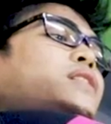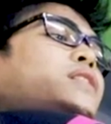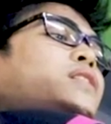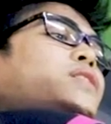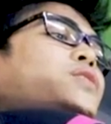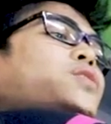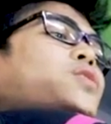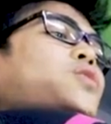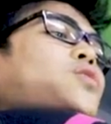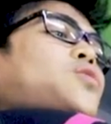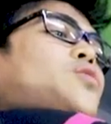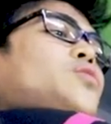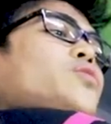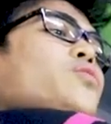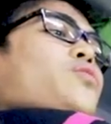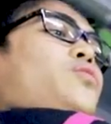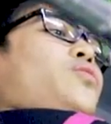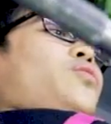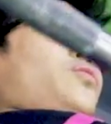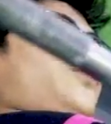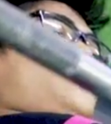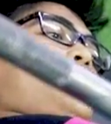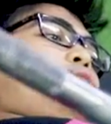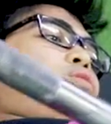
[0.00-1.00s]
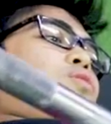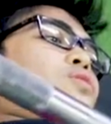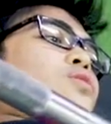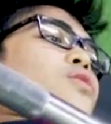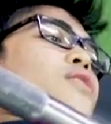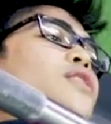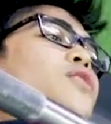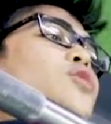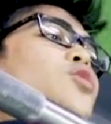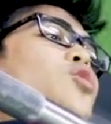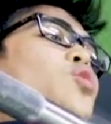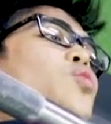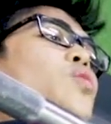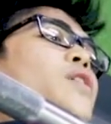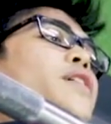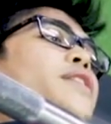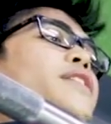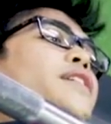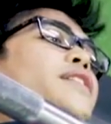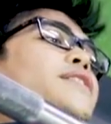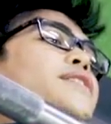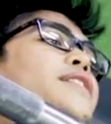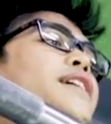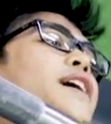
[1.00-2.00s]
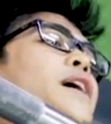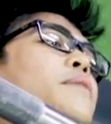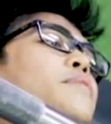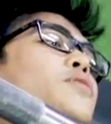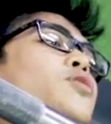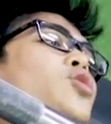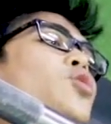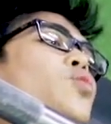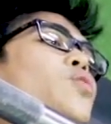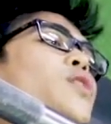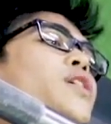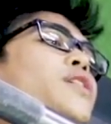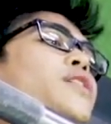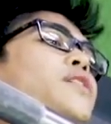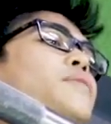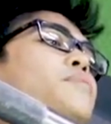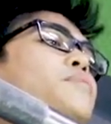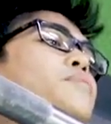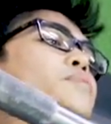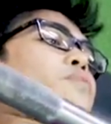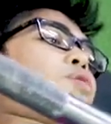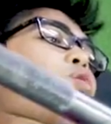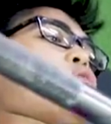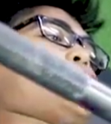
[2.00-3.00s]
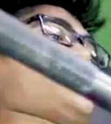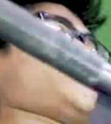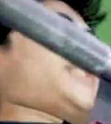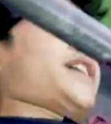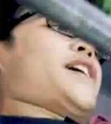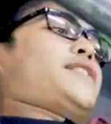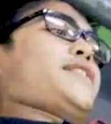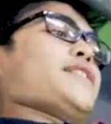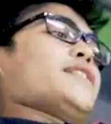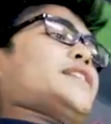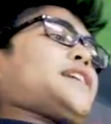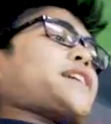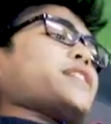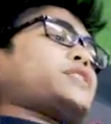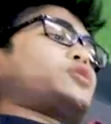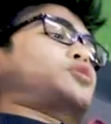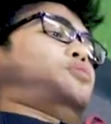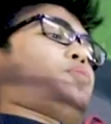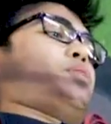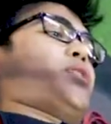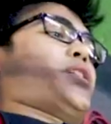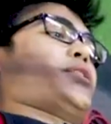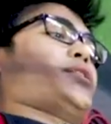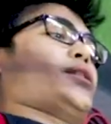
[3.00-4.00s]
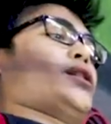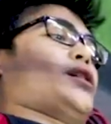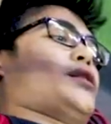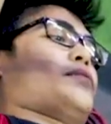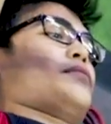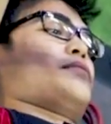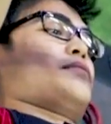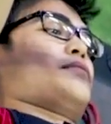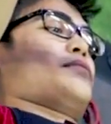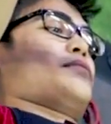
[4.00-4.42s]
So you don't want this to happen. You don't want to protract it as you press it up.